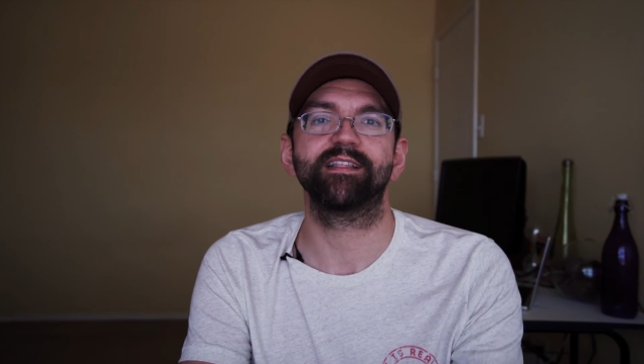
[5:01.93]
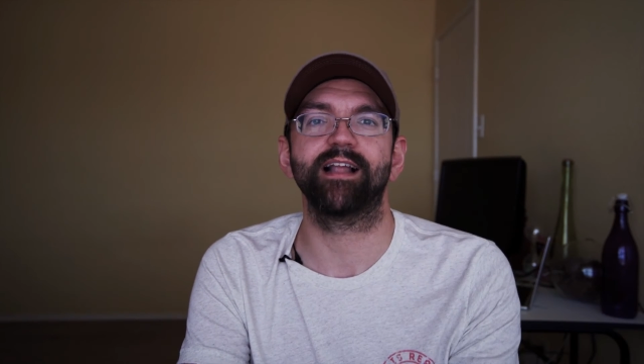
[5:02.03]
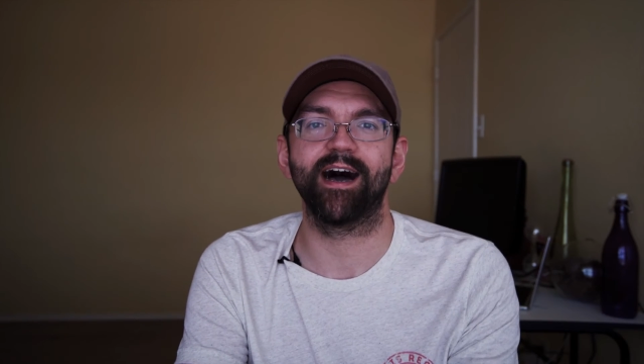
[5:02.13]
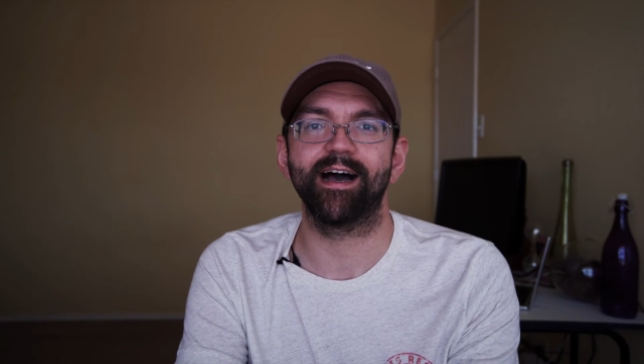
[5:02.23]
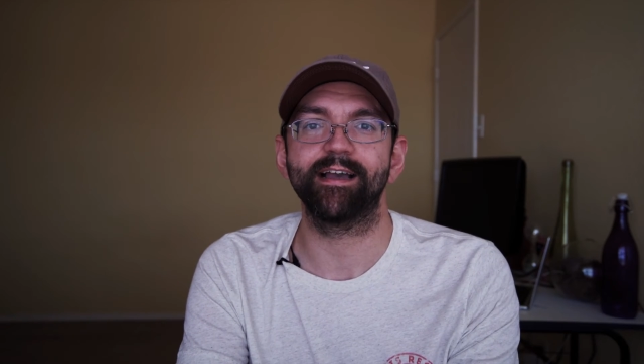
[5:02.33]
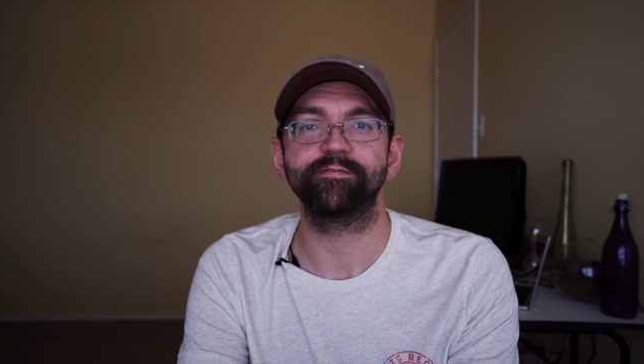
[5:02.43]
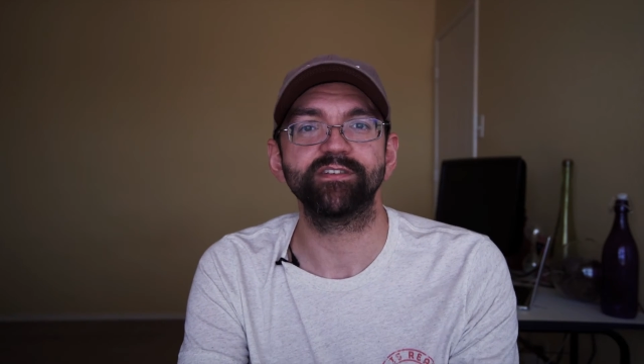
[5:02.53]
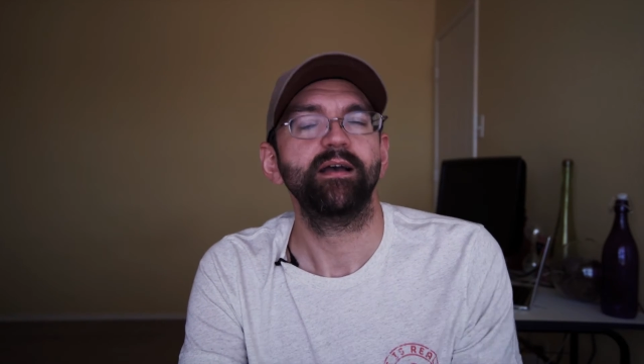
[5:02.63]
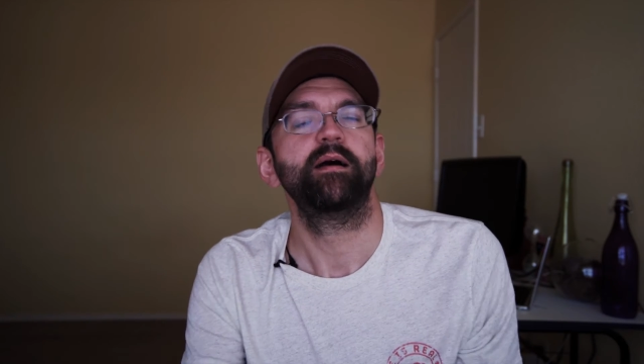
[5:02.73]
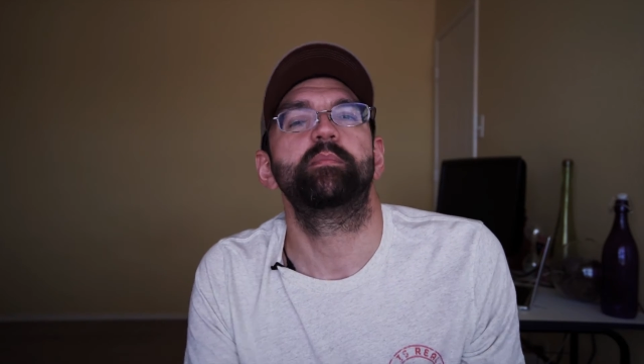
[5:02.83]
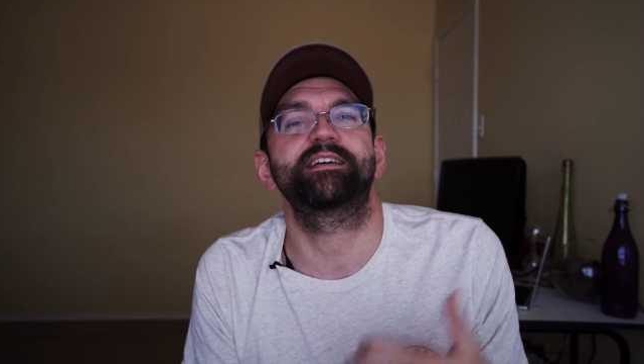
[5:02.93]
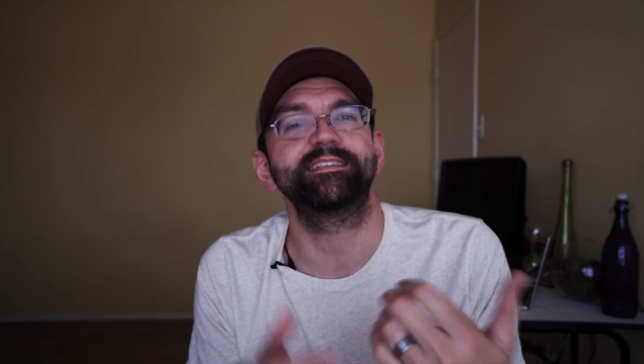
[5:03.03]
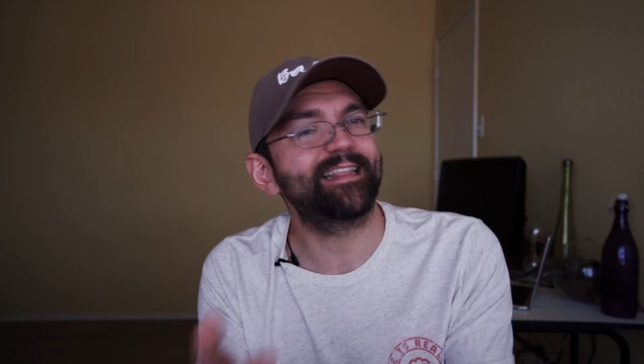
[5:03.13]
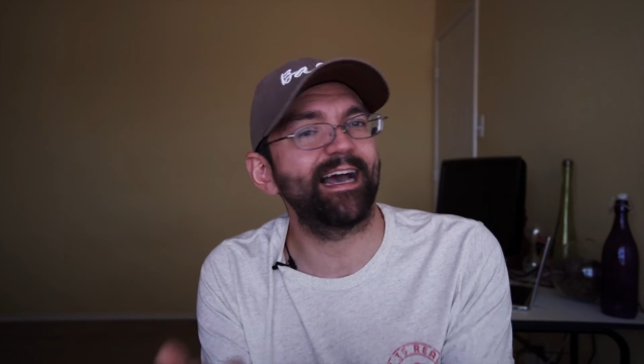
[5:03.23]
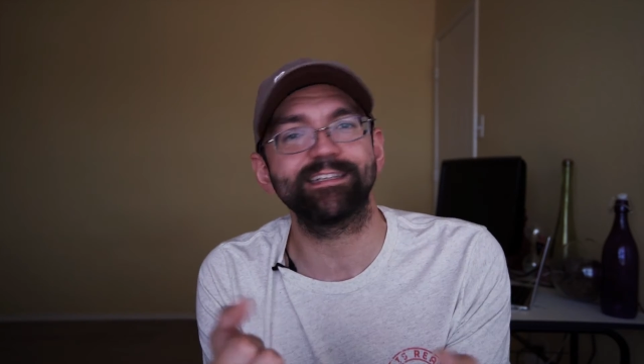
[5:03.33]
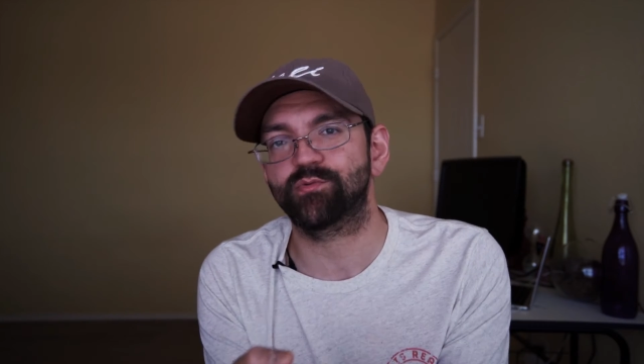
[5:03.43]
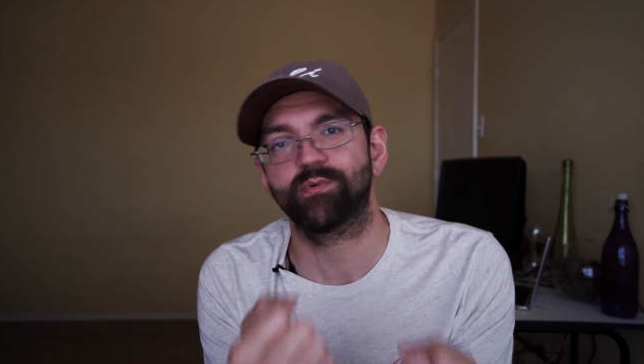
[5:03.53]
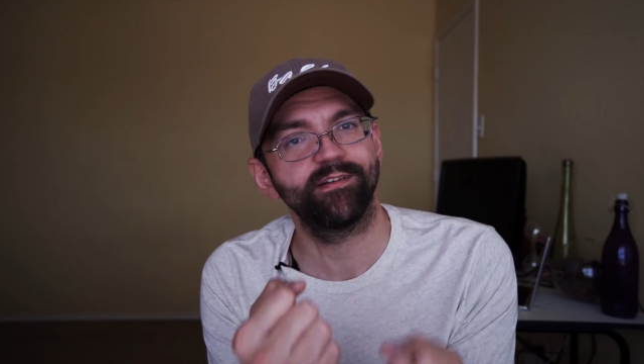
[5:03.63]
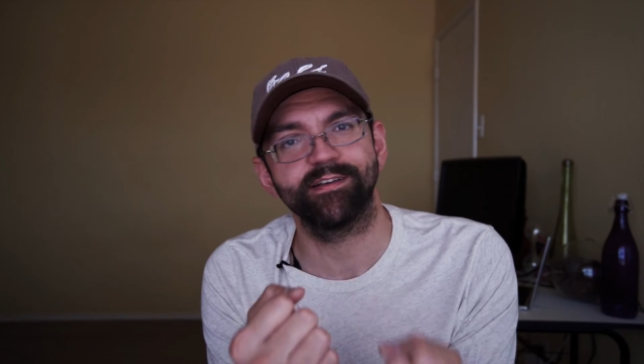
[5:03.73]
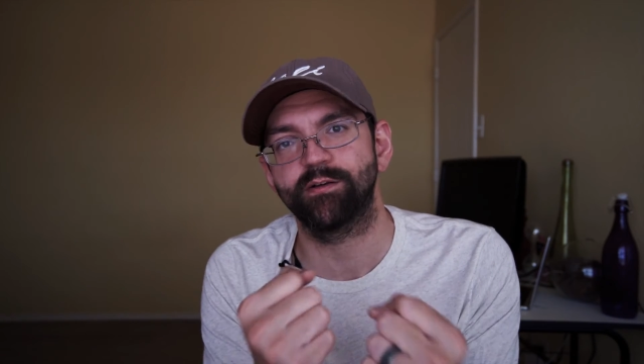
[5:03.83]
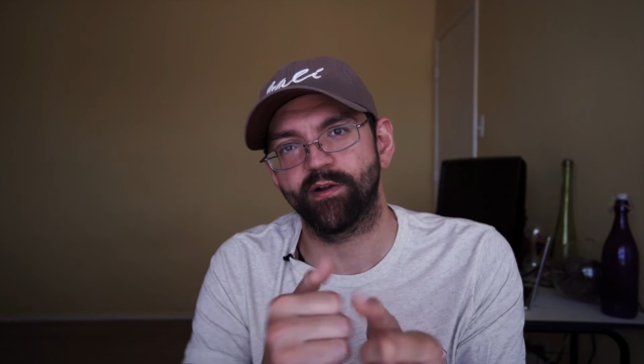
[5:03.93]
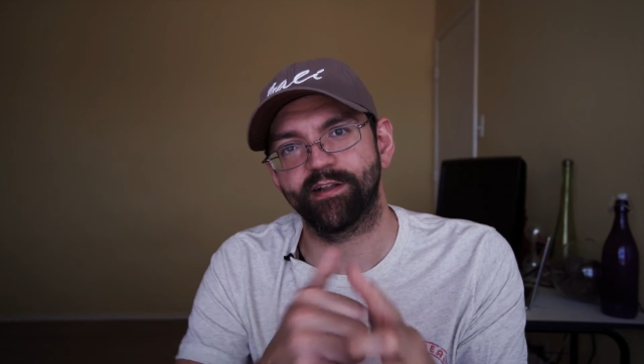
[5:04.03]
lives, because that's really